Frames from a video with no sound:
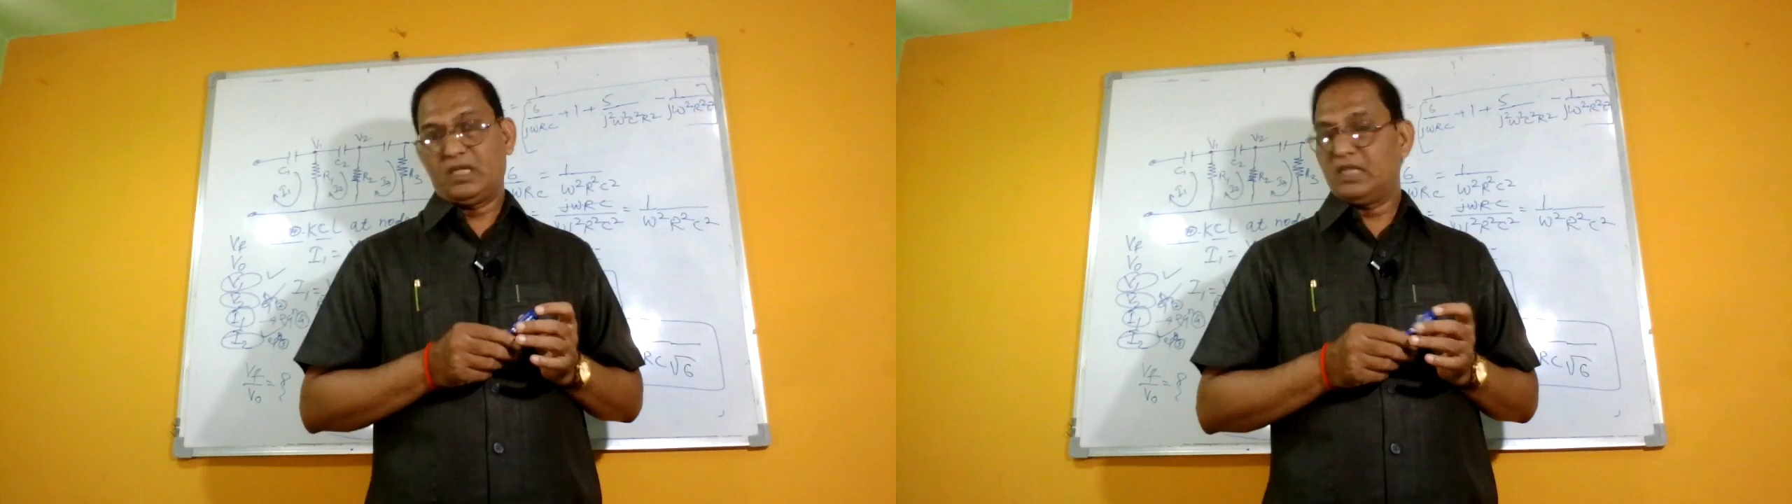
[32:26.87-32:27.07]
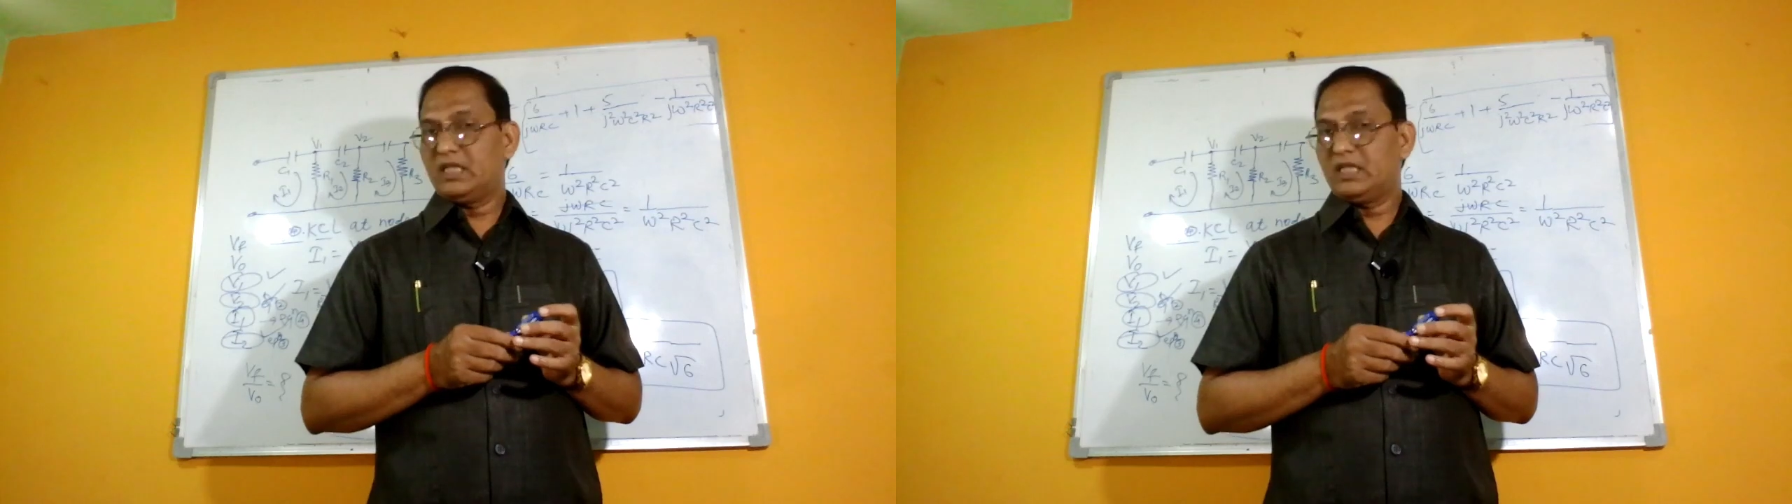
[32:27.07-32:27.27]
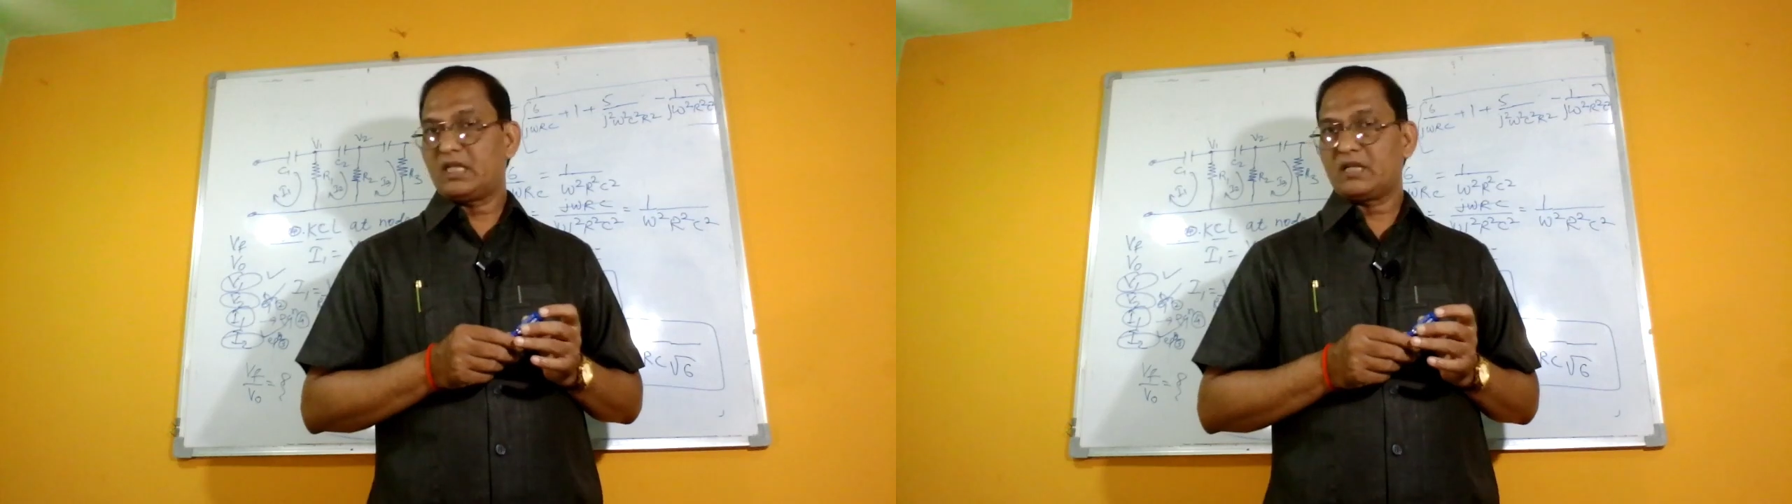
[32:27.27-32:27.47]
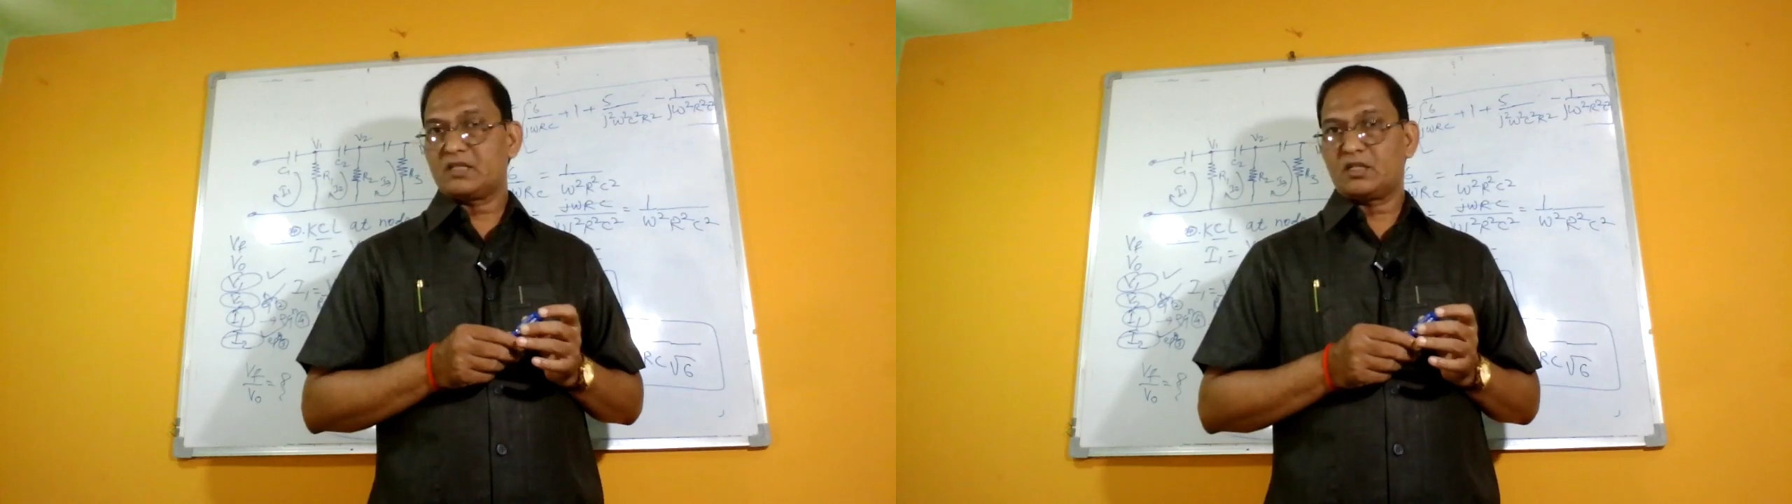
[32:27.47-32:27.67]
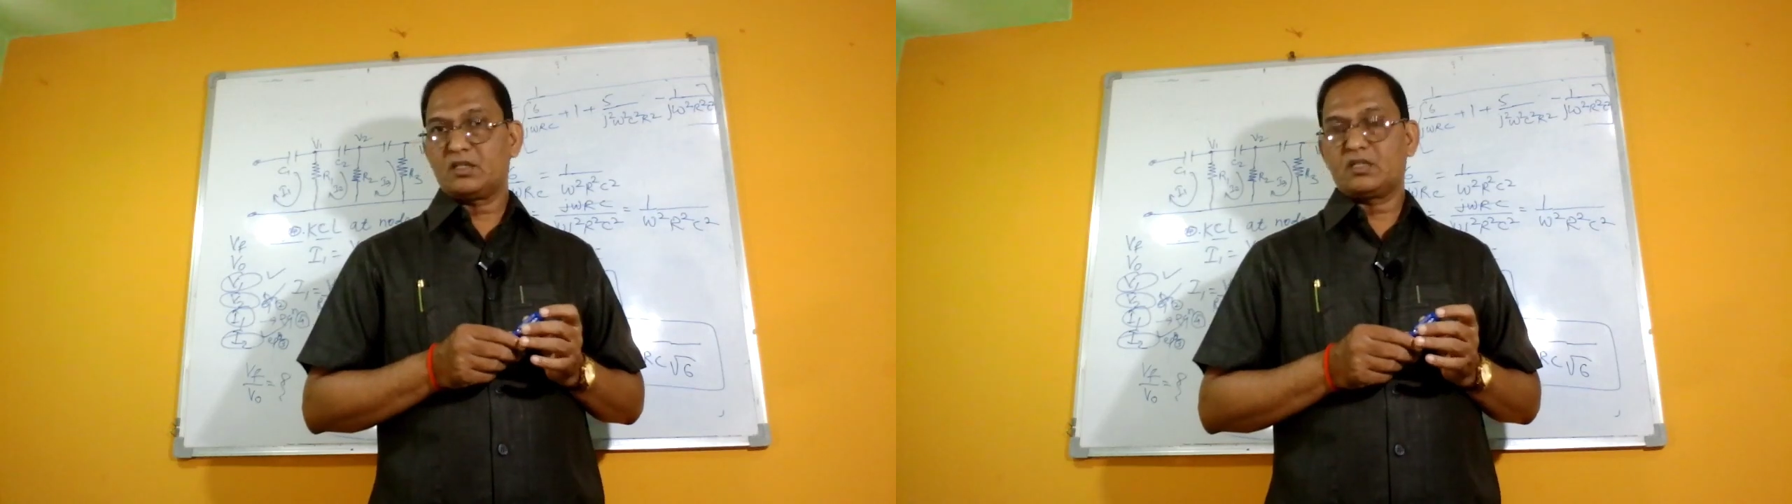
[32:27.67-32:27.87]
in the tank
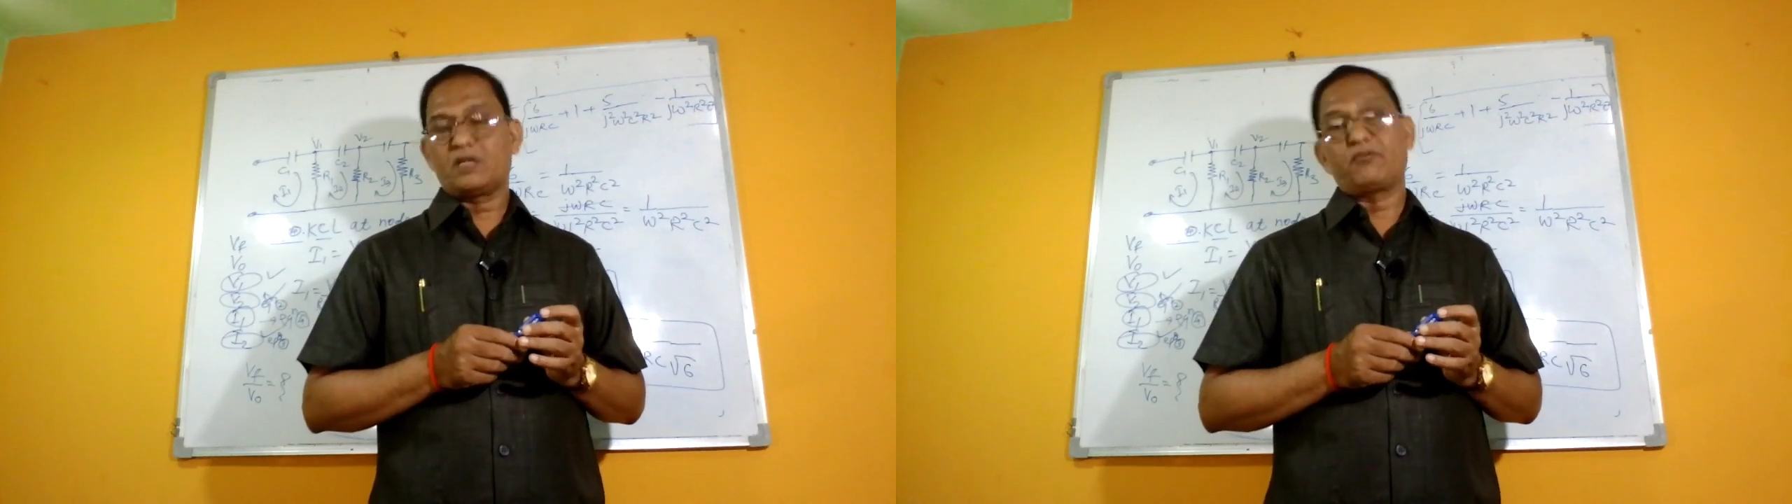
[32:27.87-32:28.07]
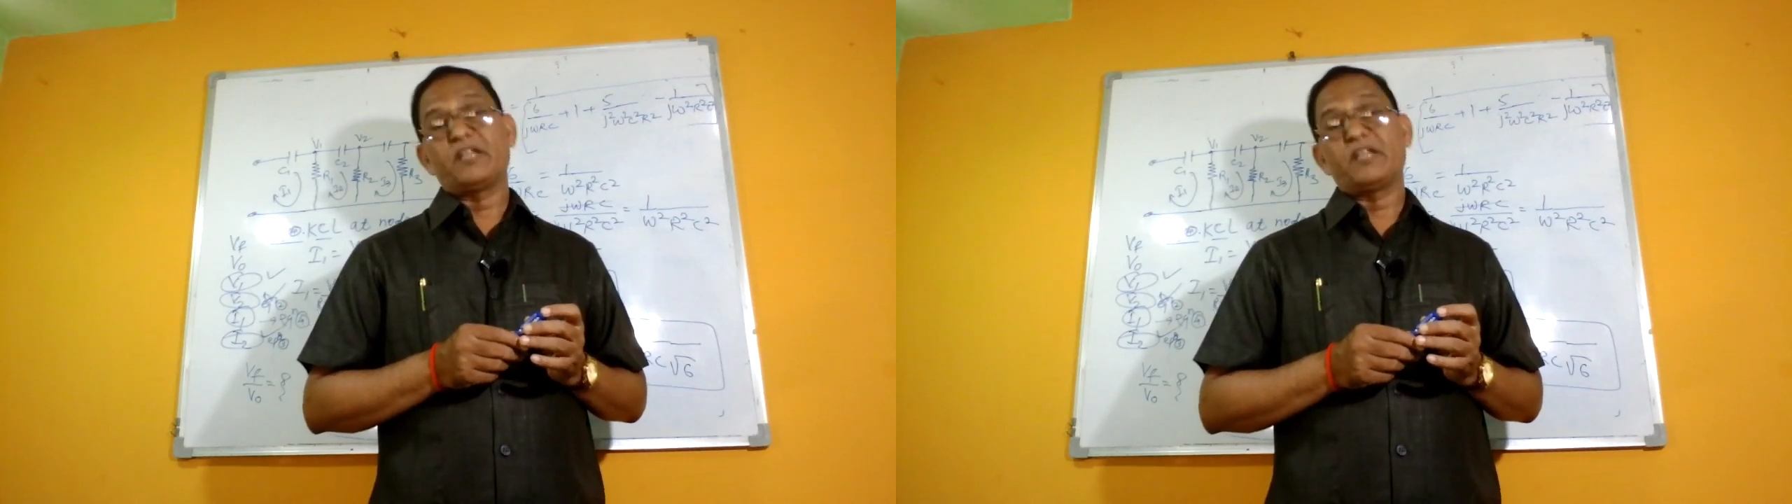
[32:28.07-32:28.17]
circuit are